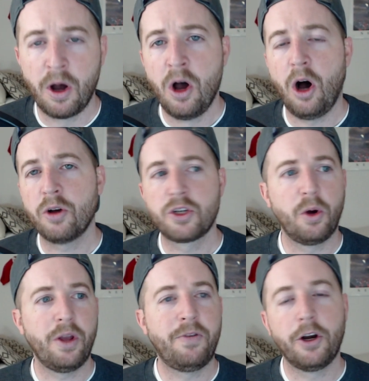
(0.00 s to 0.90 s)
Also,
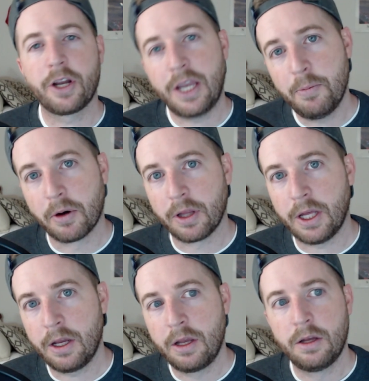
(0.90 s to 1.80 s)
if you're in a keeper
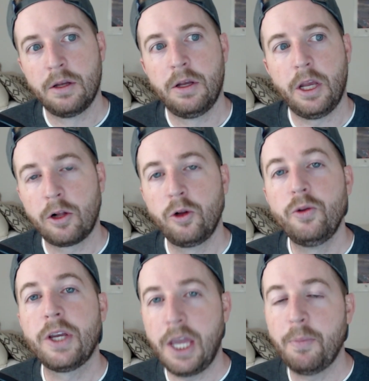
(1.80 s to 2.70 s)
league, include
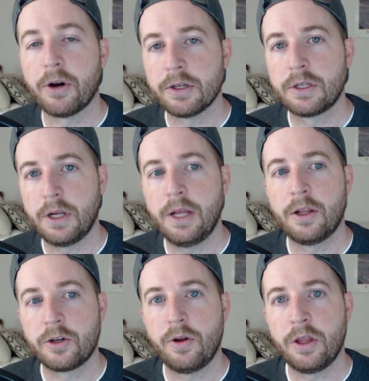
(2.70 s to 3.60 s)
the keepers in
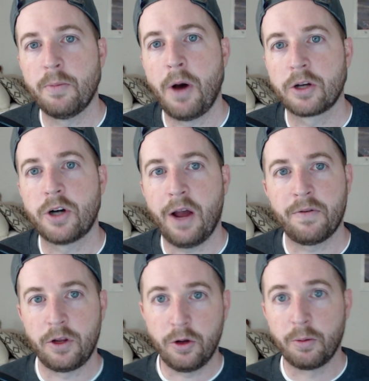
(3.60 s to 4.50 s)
the mock draft.
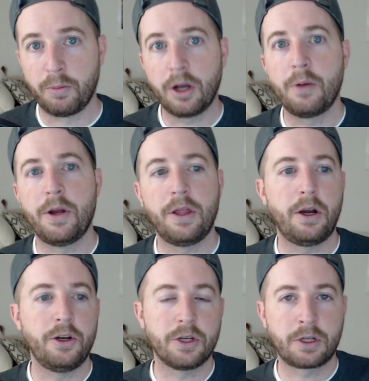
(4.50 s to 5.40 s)
You can plug them in there.
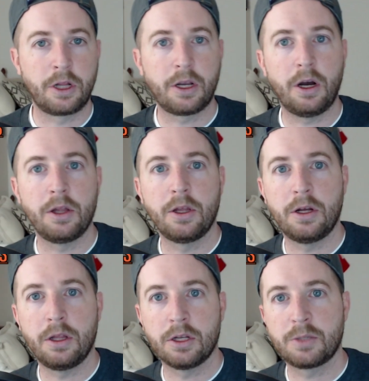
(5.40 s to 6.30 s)
You just click on
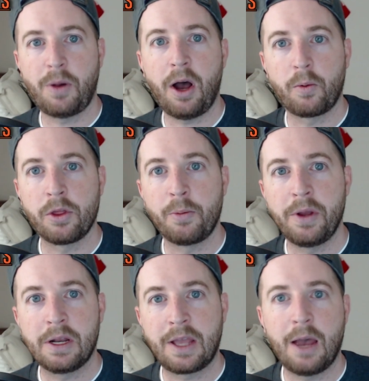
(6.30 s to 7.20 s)
the spot where they're
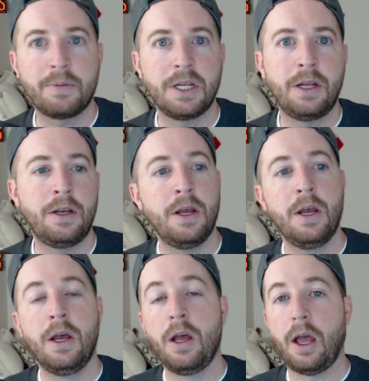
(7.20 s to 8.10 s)
being kept in,
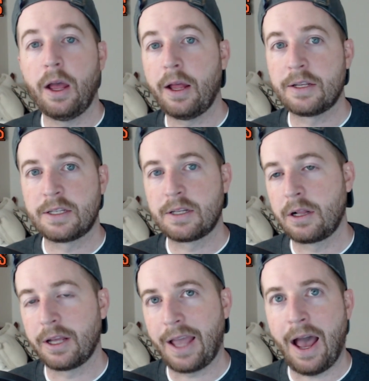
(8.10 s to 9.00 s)

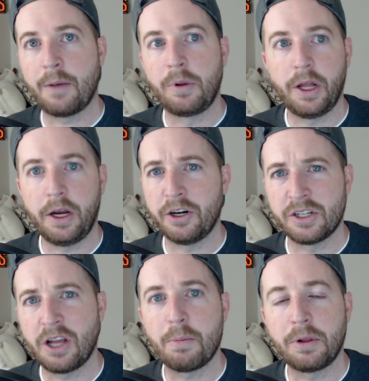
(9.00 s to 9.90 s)
click add player or
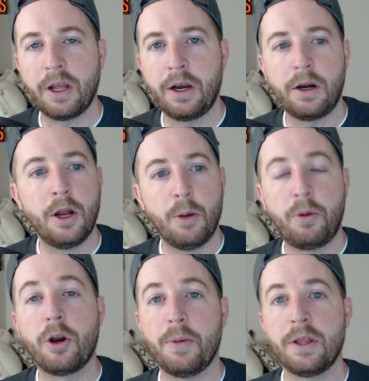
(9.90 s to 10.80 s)
set player,
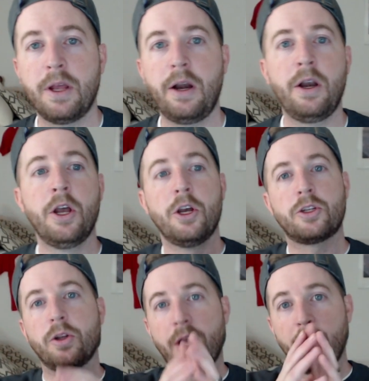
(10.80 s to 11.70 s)
put them in there
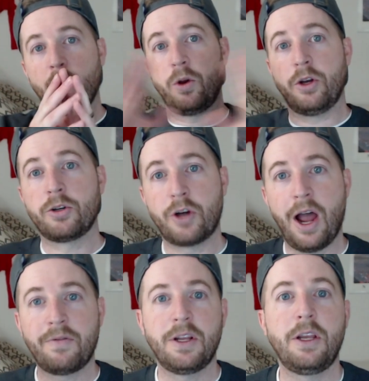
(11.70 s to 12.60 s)
so that when you're
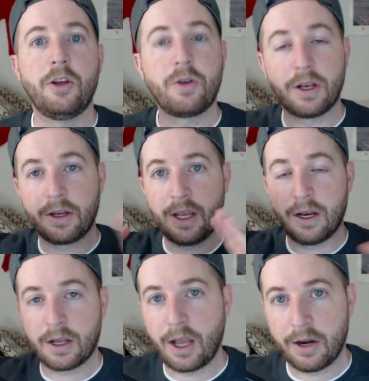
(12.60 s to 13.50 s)
drafting, you can get
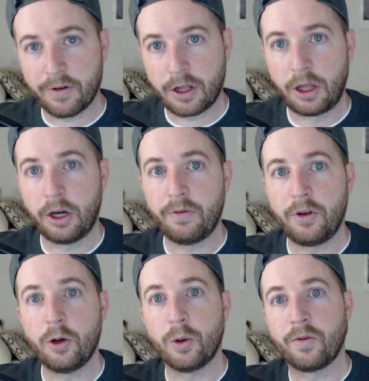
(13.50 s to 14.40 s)
a kind of a clear
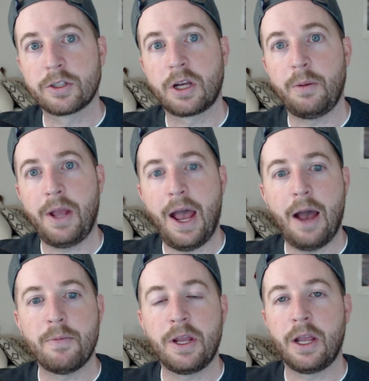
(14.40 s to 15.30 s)
view of what's going to be
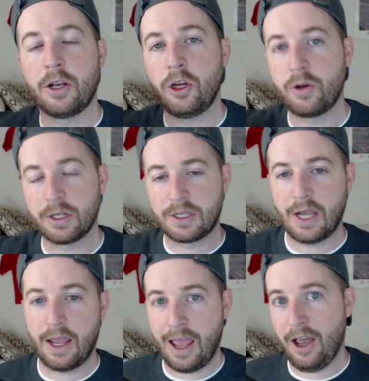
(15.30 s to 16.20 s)
happening, and you can
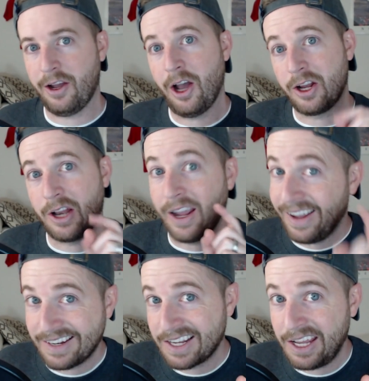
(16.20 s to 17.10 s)
say, hey, I
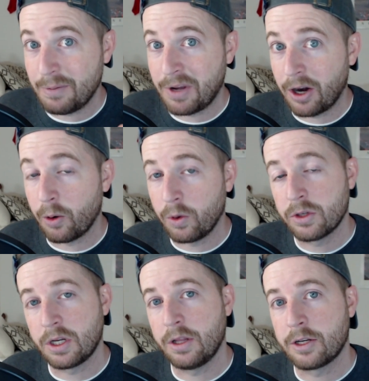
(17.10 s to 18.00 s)
get to keep Garrett
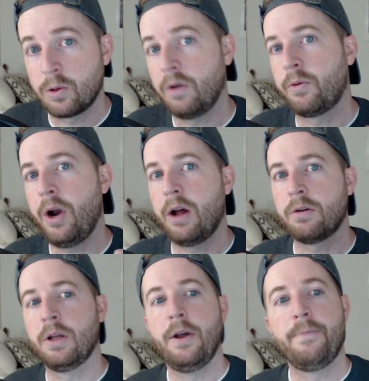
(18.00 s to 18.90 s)
Wilson in the 12th
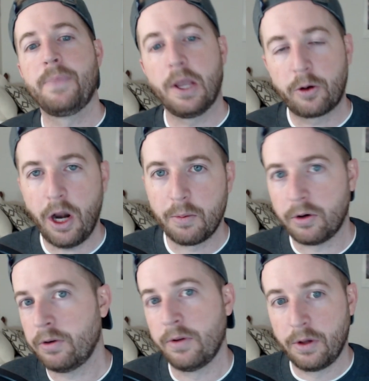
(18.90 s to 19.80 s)
round.
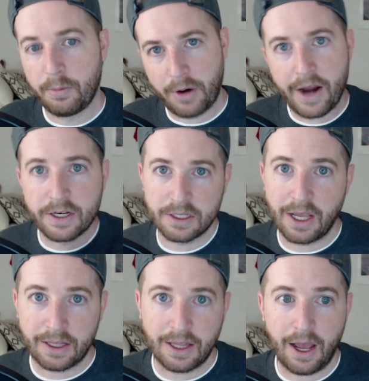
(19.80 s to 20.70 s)
Incredible. Practice
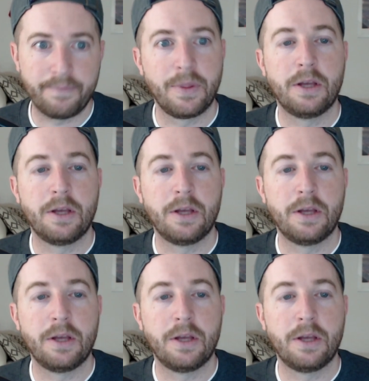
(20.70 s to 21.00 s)
like that.